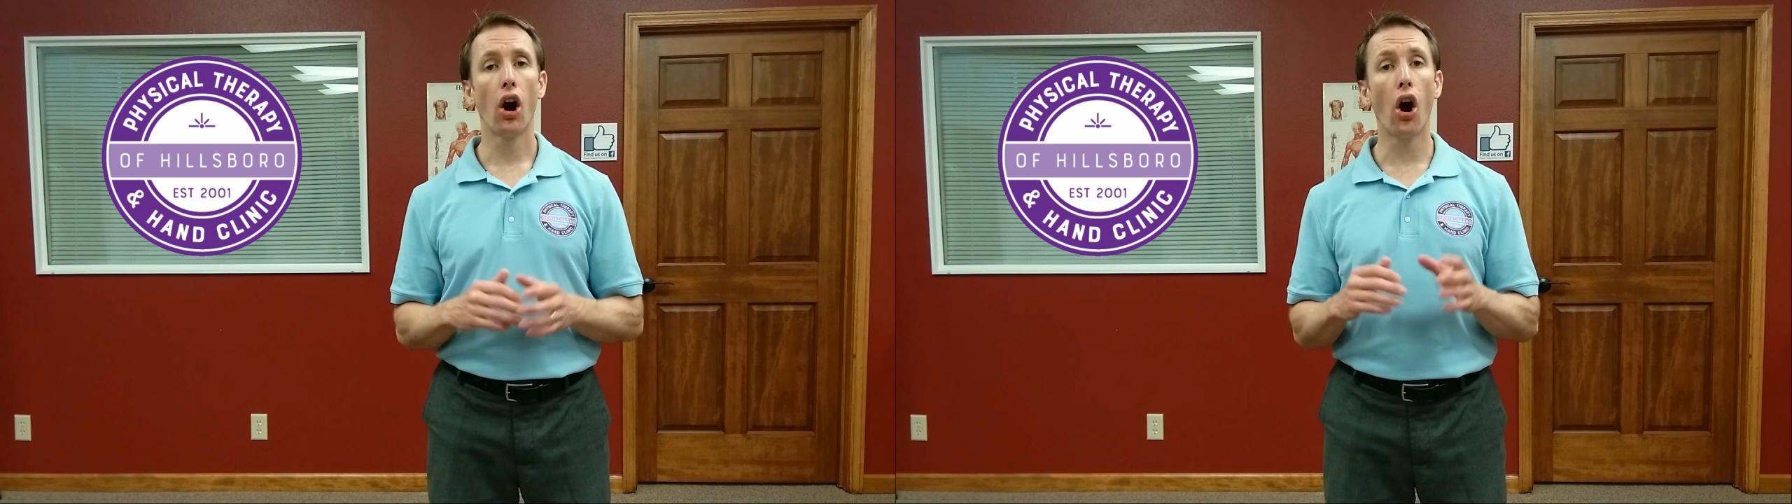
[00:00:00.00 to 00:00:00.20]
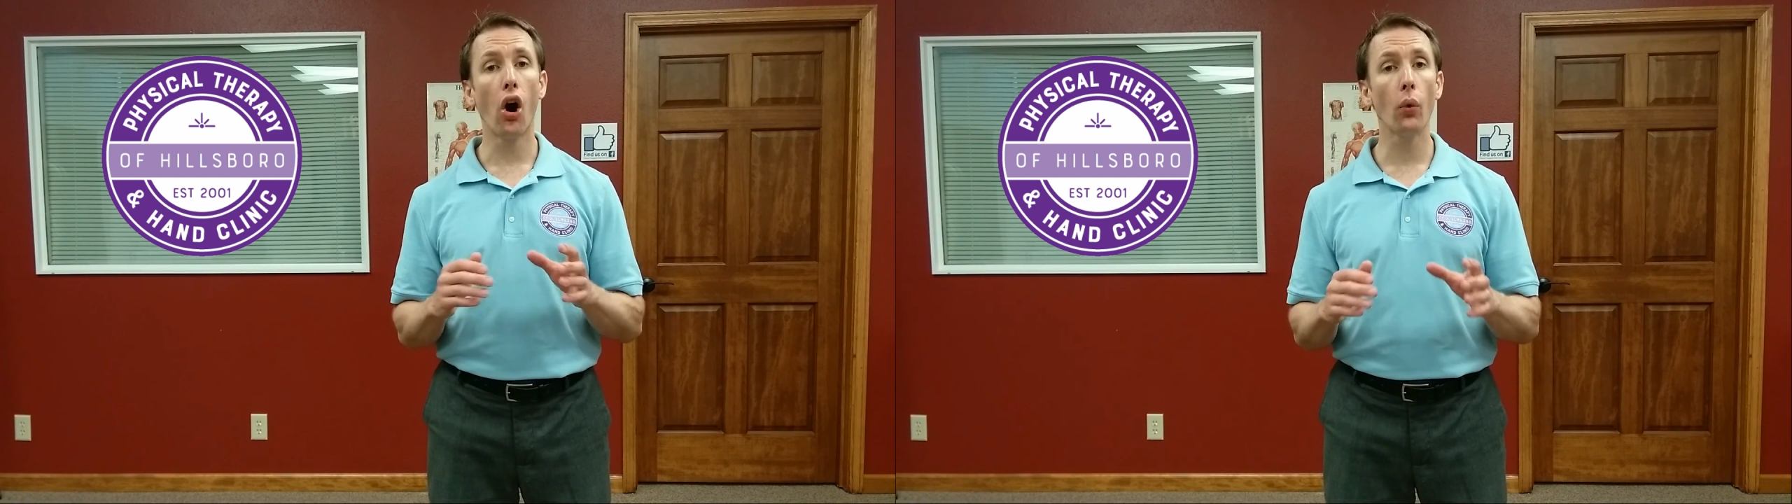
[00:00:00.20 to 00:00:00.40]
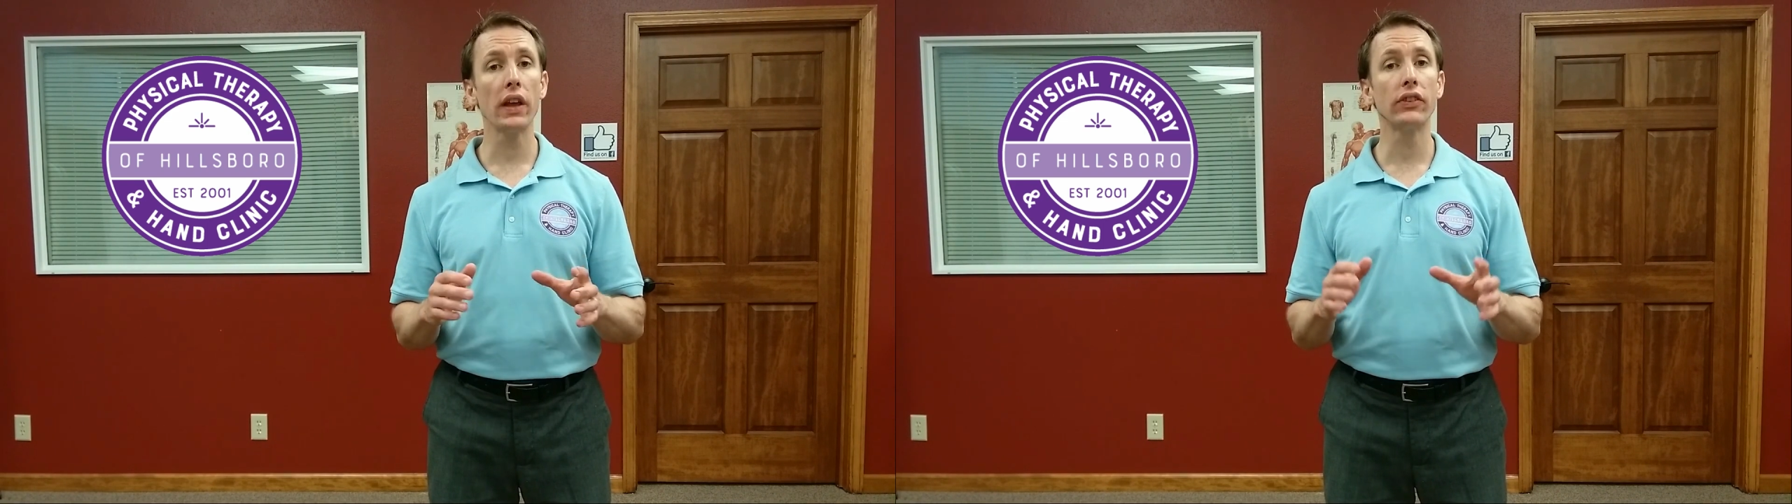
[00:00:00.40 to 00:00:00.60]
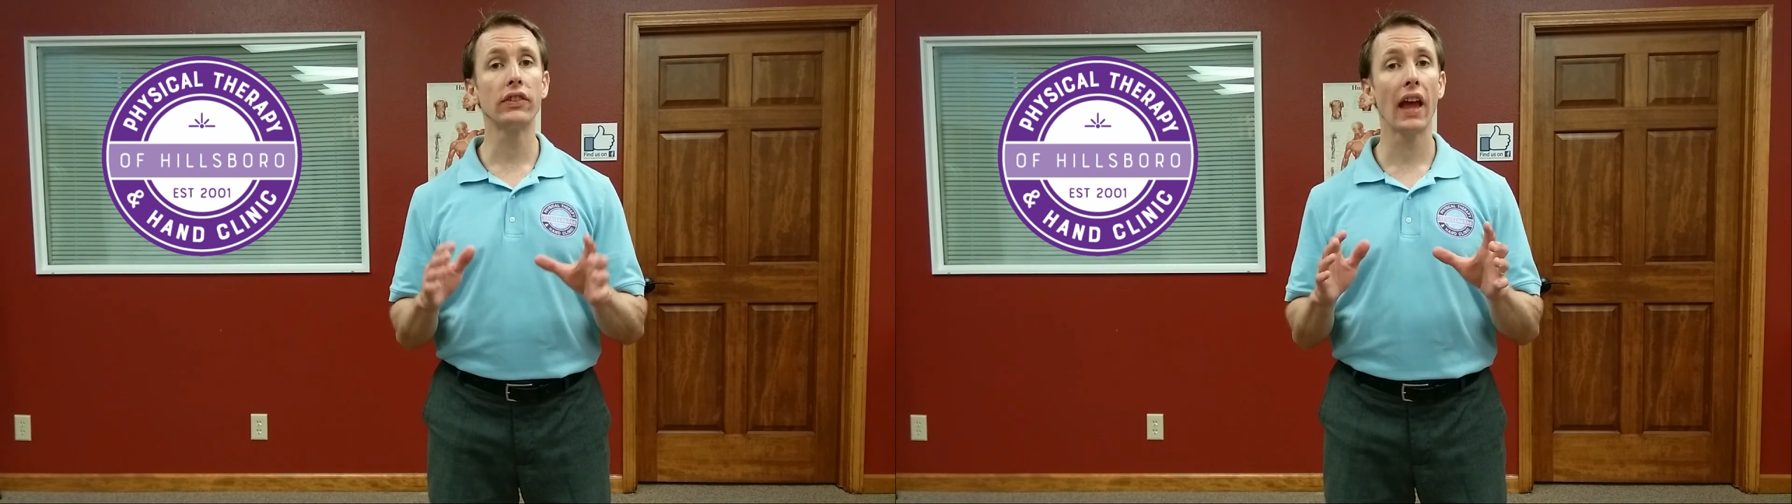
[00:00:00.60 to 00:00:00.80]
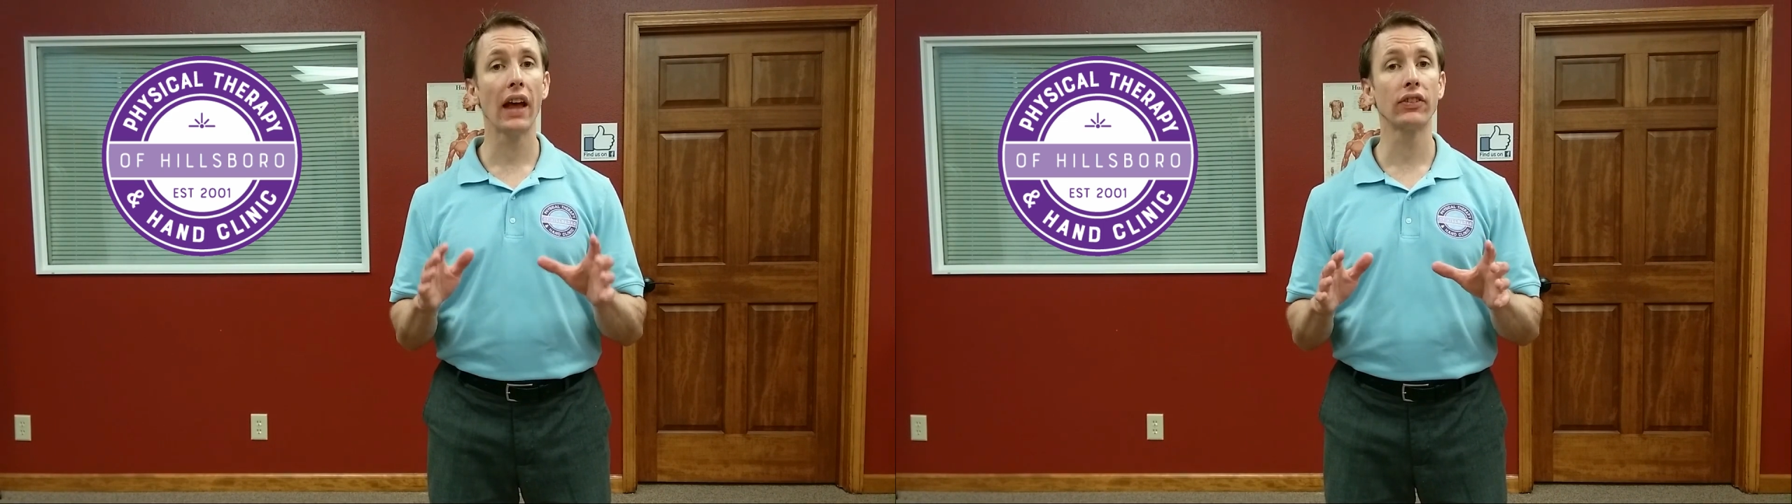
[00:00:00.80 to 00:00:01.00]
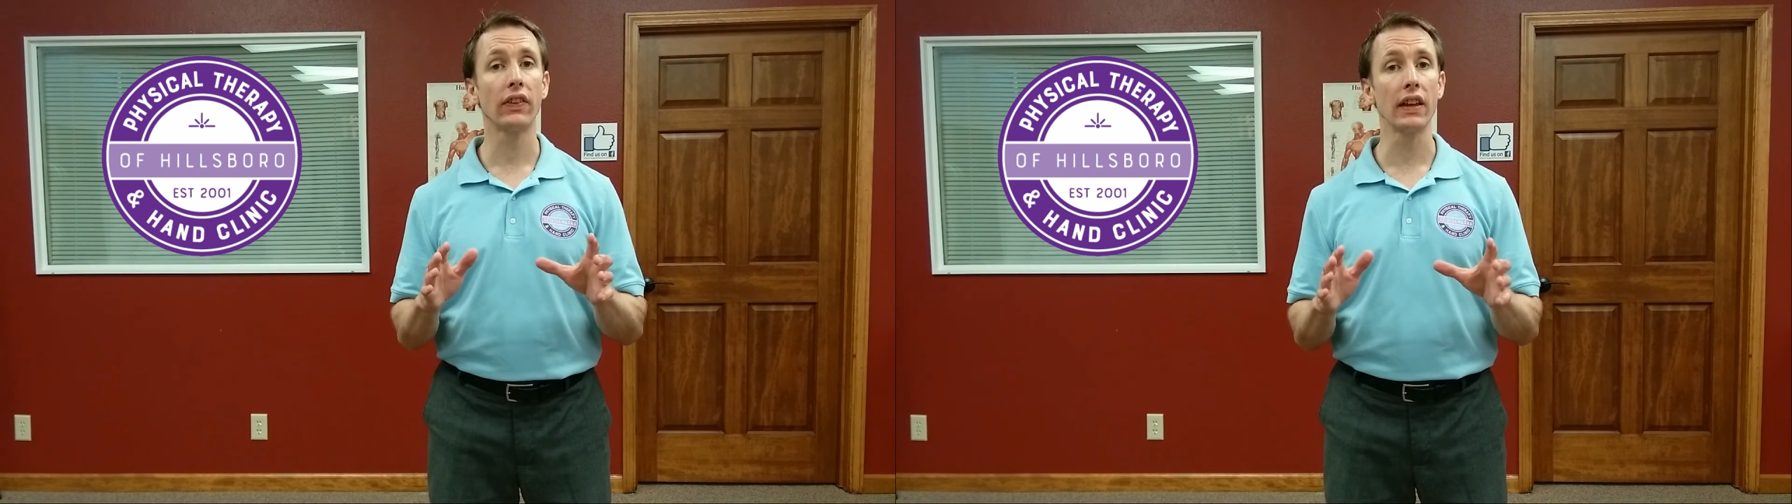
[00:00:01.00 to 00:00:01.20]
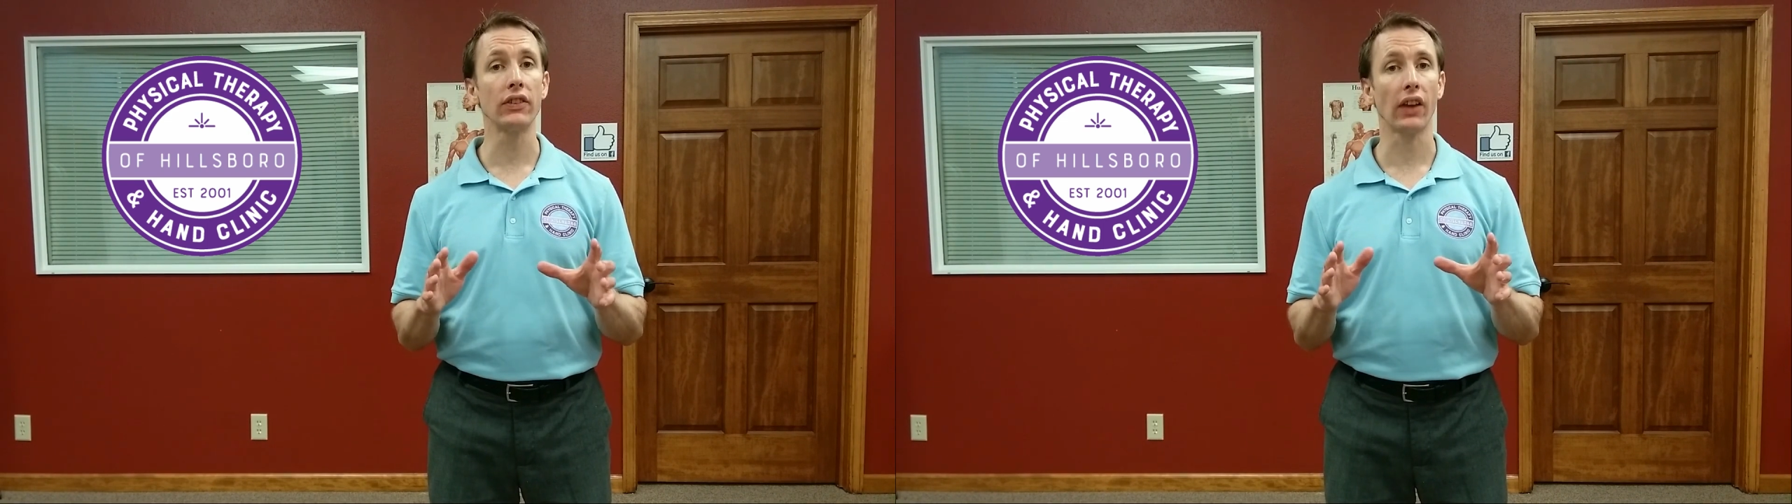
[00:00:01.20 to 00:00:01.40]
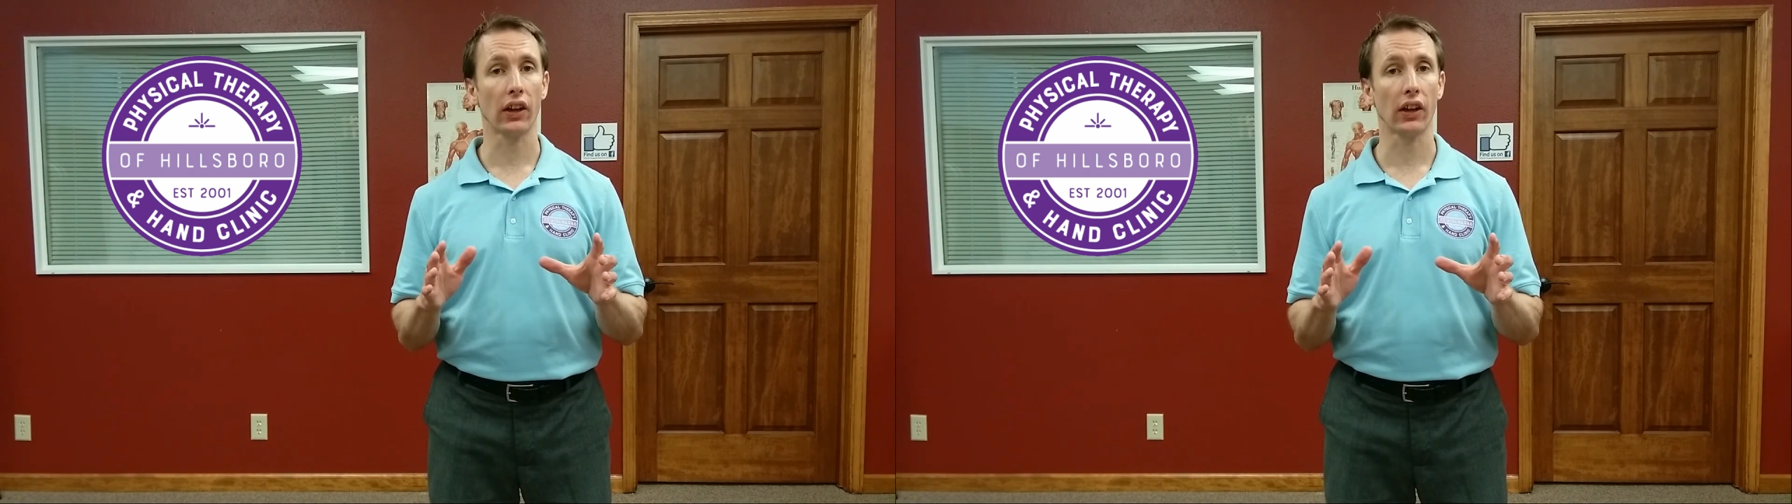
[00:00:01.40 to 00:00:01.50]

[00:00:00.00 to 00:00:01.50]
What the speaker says: Always test these